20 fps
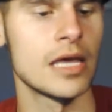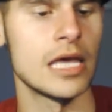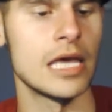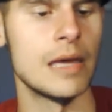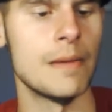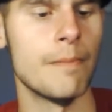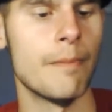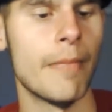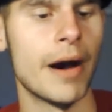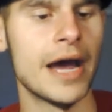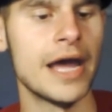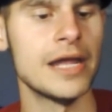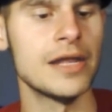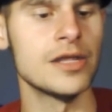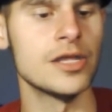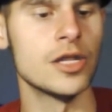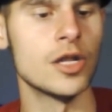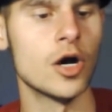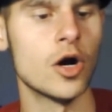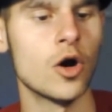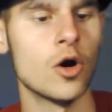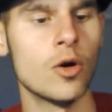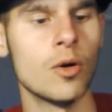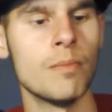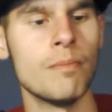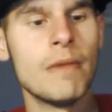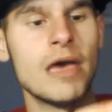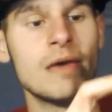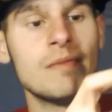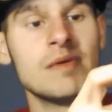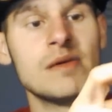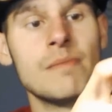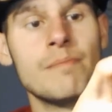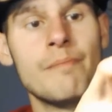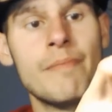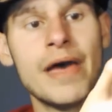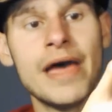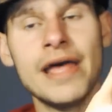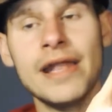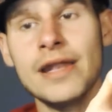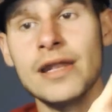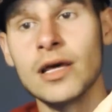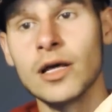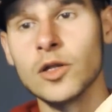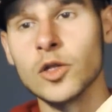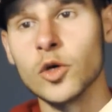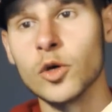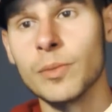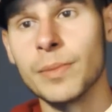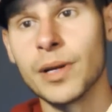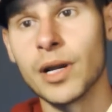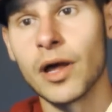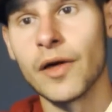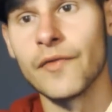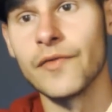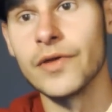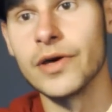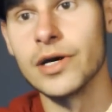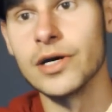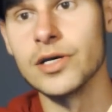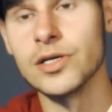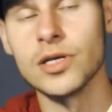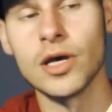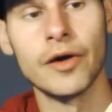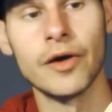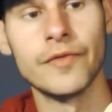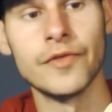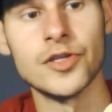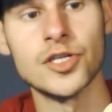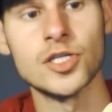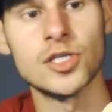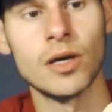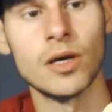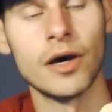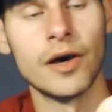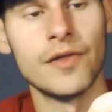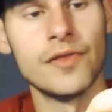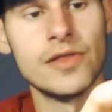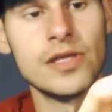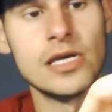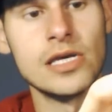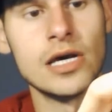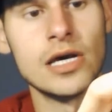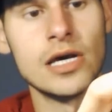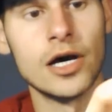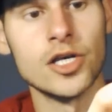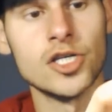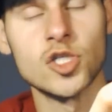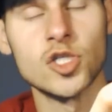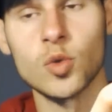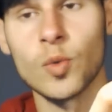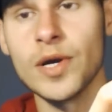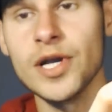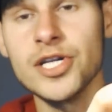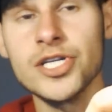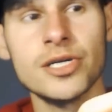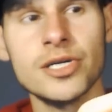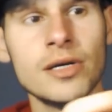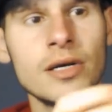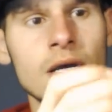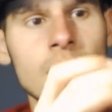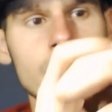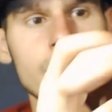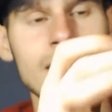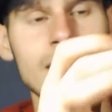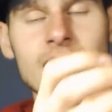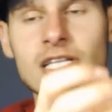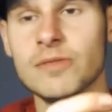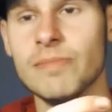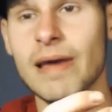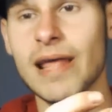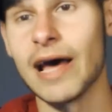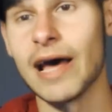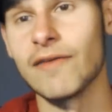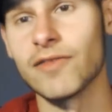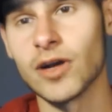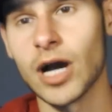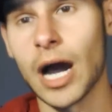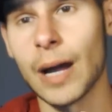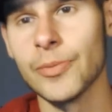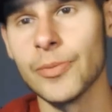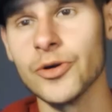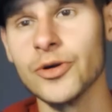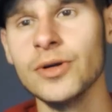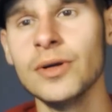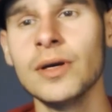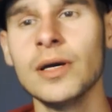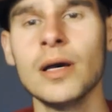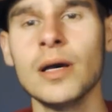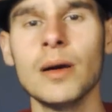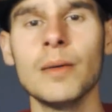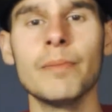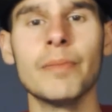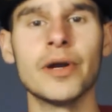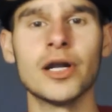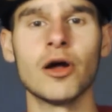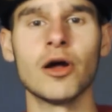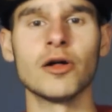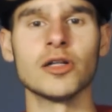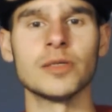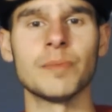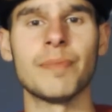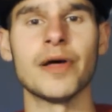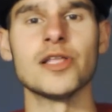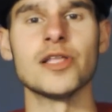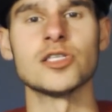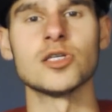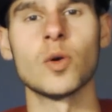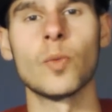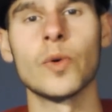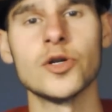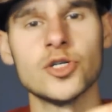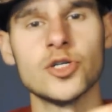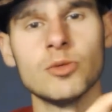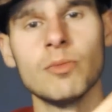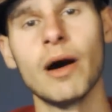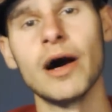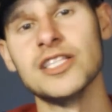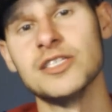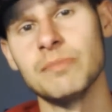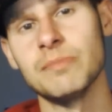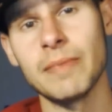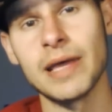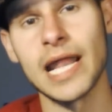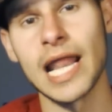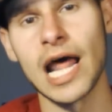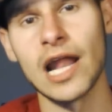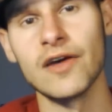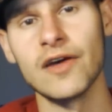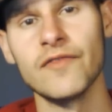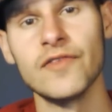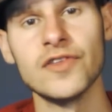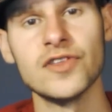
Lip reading: It might, maybe bend a little bit on the switch because it's made out of copper. But it all depends on what your mod's made out of.